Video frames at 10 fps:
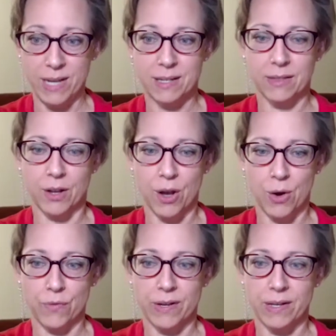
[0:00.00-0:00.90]
did the
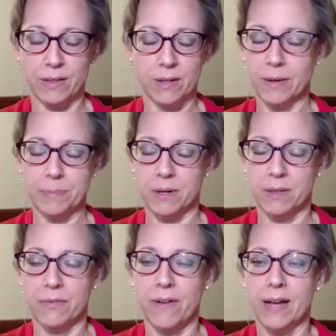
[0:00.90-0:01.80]

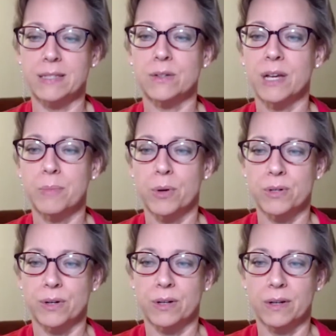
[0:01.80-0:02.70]
Pfizer and
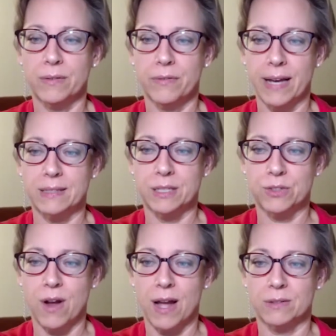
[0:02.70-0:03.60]
Moderna vaccine
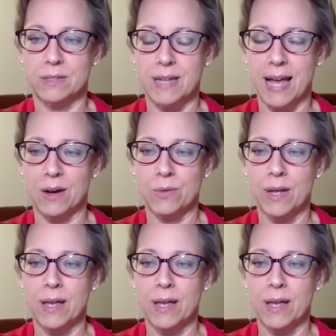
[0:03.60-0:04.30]
trials now,